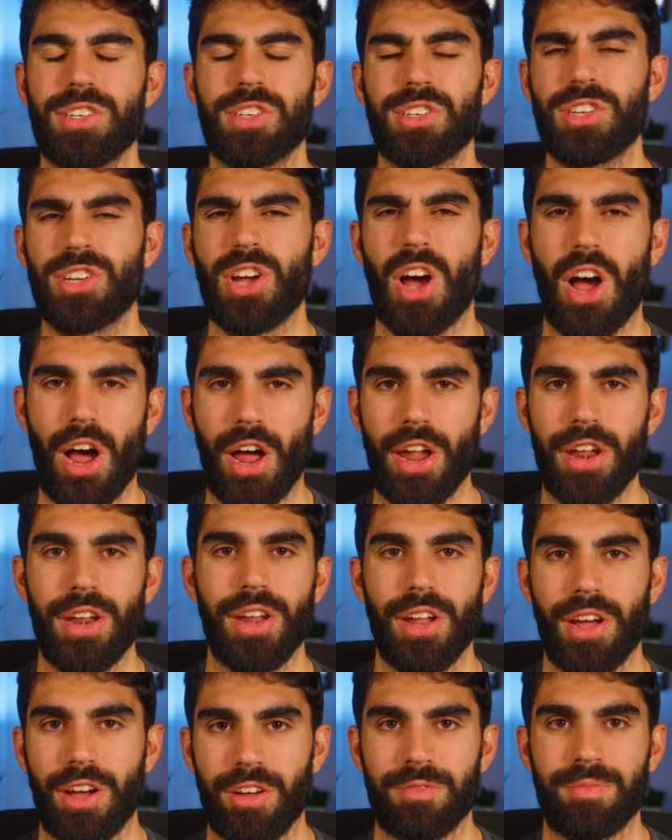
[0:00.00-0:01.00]

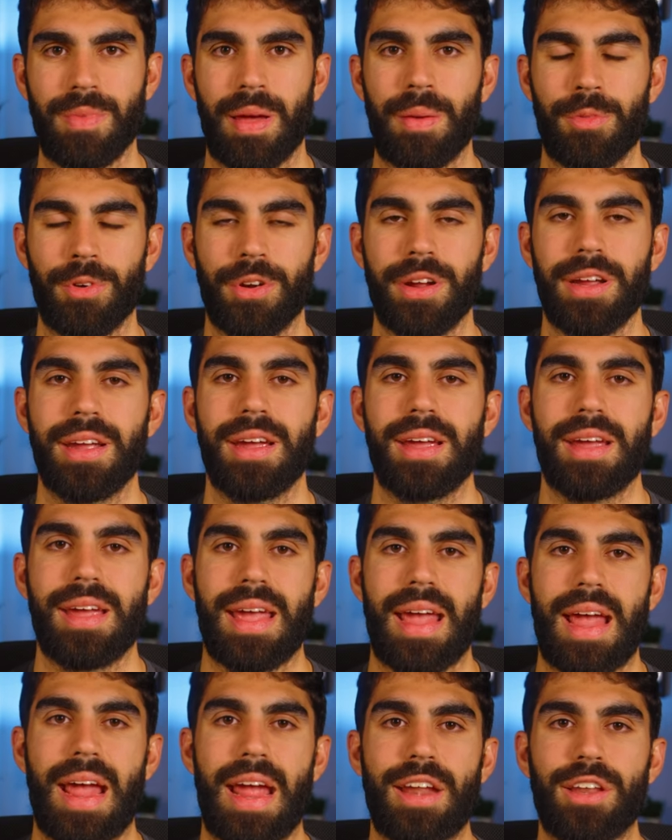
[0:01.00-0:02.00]
ton of memory
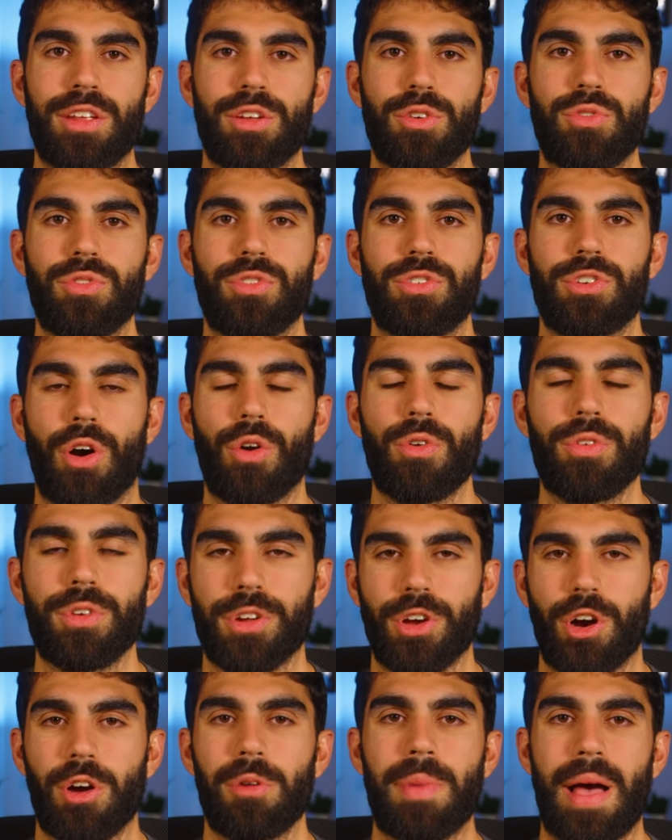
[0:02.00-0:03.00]
and you don't
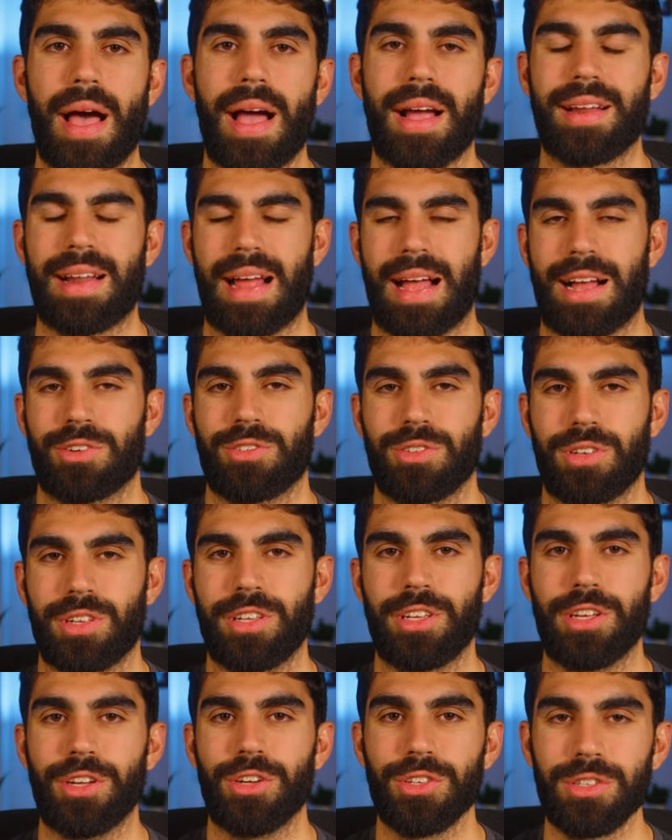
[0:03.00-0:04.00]
go back and actually
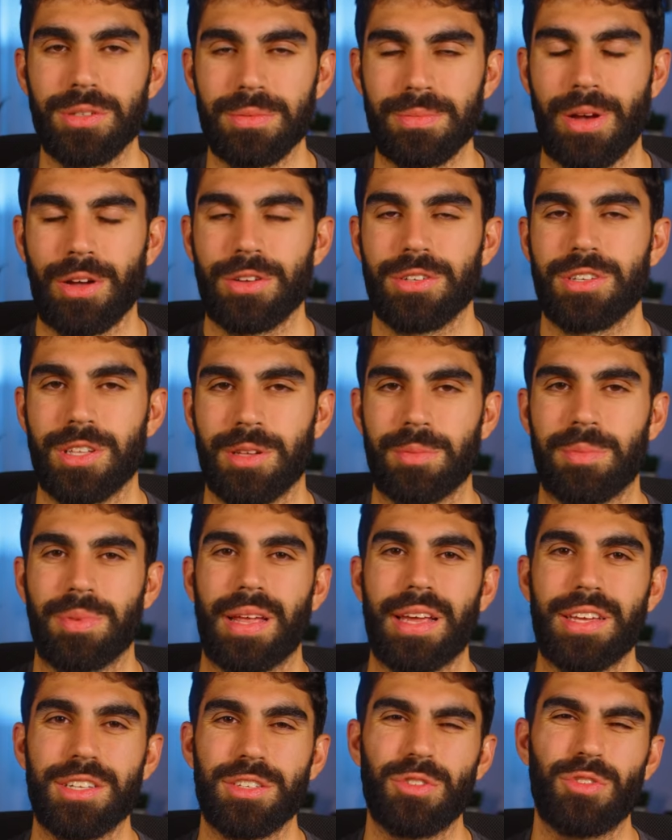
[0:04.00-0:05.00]
use most of the
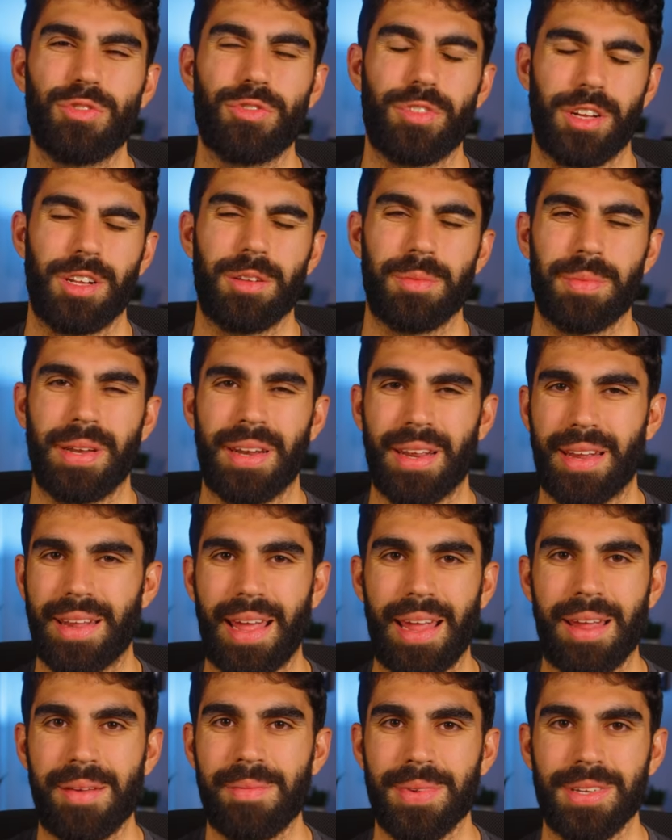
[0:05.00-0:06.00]
plays you film in a
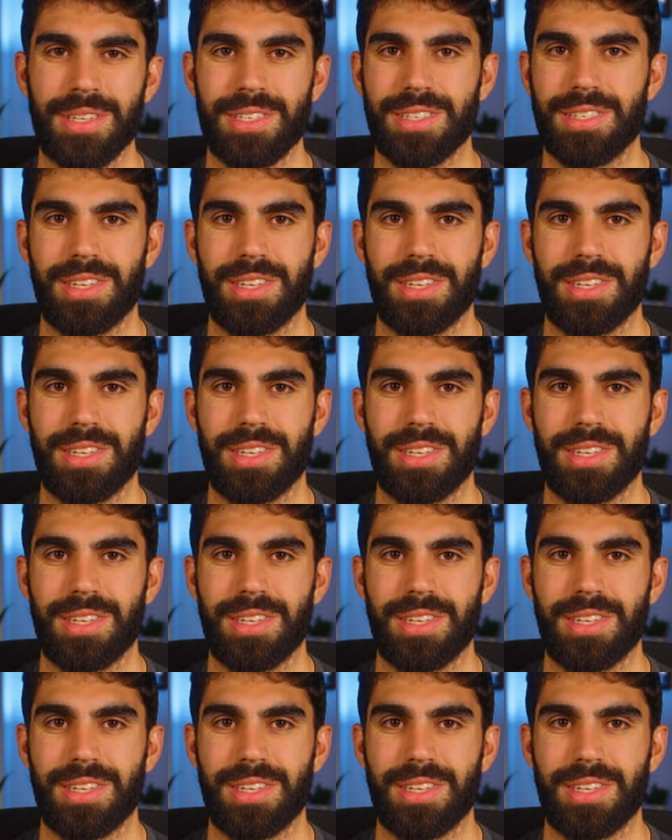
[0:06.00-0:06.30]
game as